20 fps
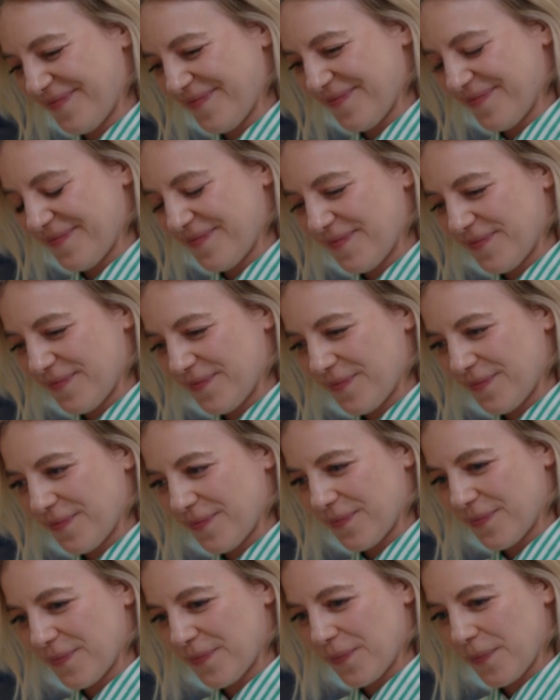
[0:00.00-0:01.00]

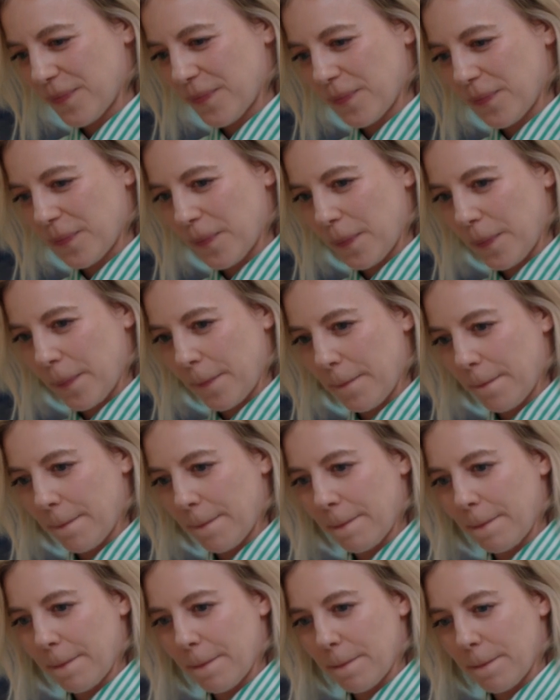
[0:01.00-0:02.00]

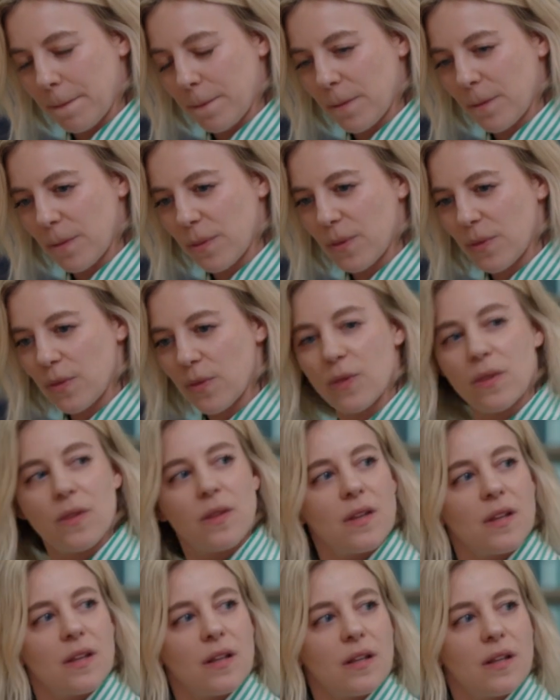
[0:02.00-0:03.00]

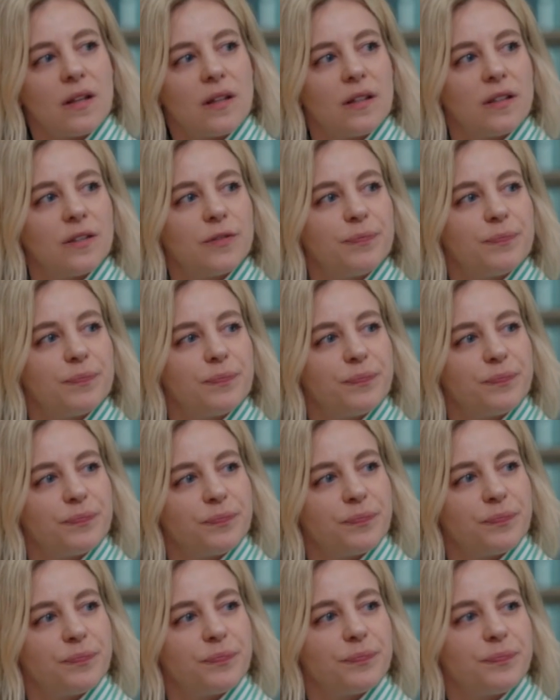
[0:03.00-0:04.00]

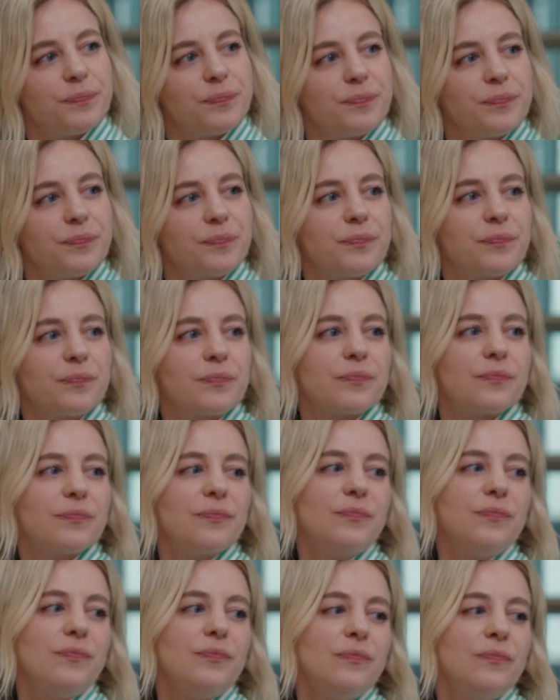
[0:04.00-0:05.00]

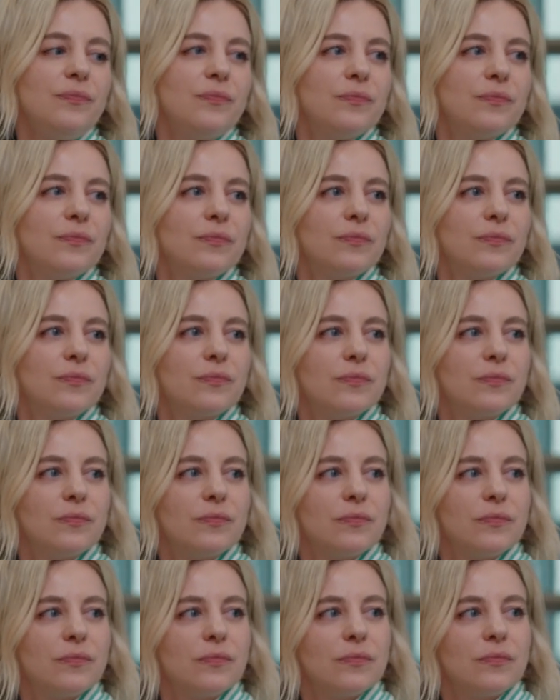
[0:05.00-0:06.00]
(not speaking)